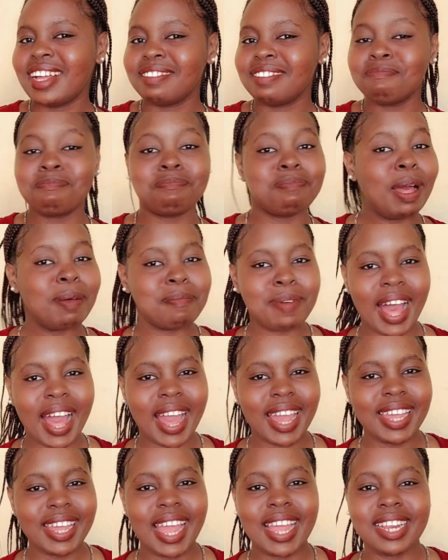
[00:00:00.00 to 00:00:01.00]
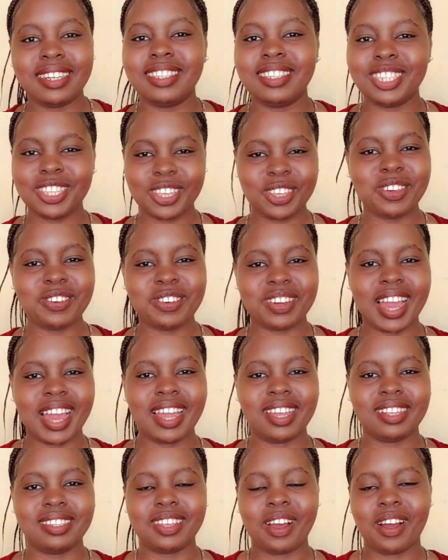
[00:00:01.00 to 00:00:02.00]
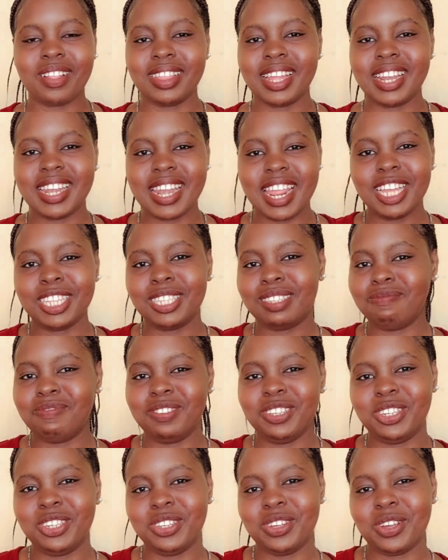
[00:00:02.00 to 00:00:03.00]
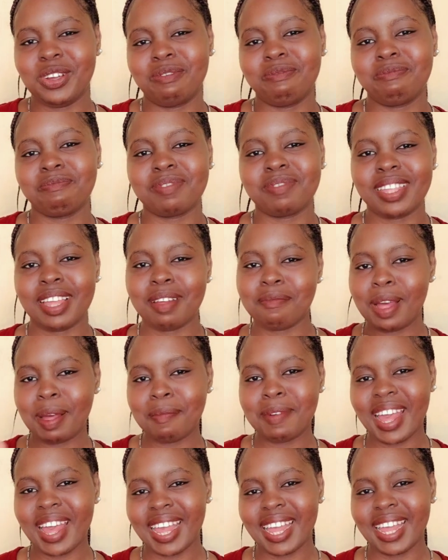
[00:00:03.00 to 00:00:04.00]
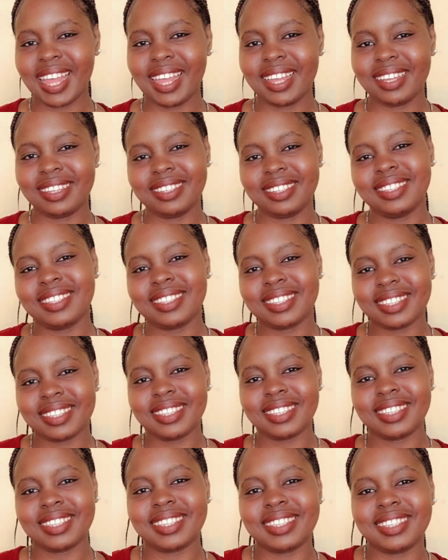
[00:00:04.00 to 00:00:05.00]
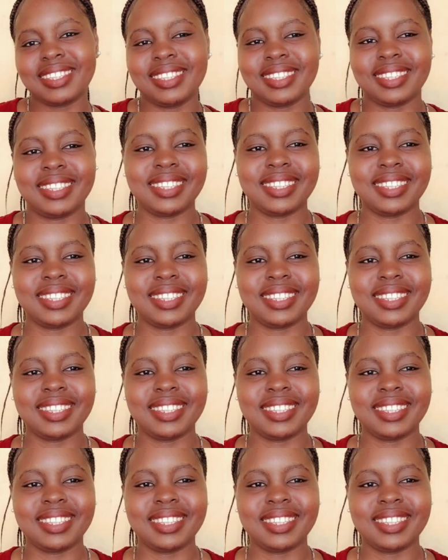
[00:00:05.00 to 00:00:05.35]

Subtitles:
bye bye and see you guys on the next video. Bye bye.